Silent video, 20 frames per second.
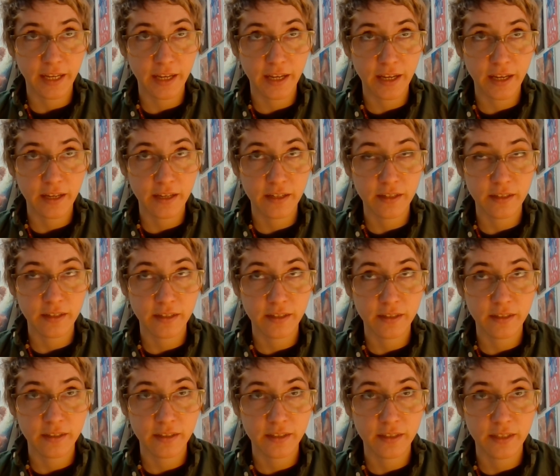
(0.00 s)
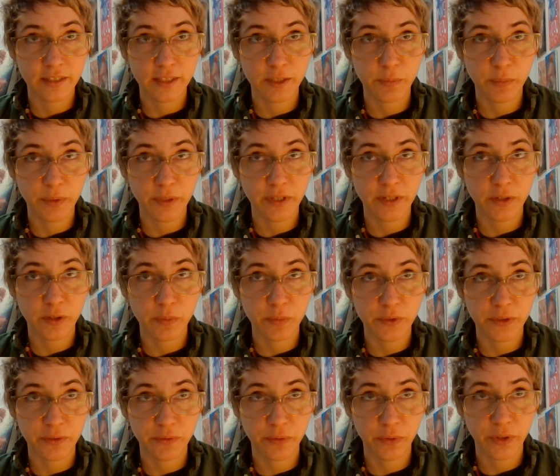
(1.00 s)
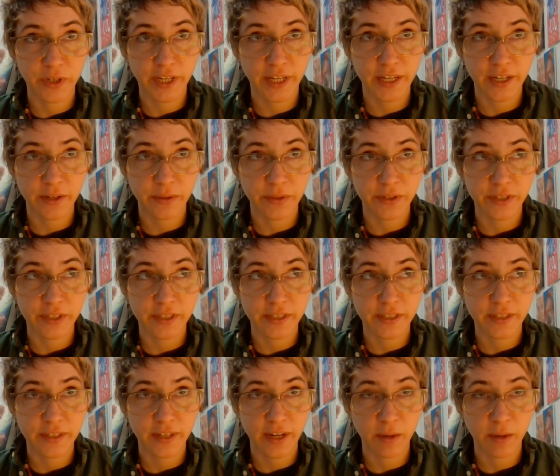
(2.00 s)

And it's been almost 48 hours.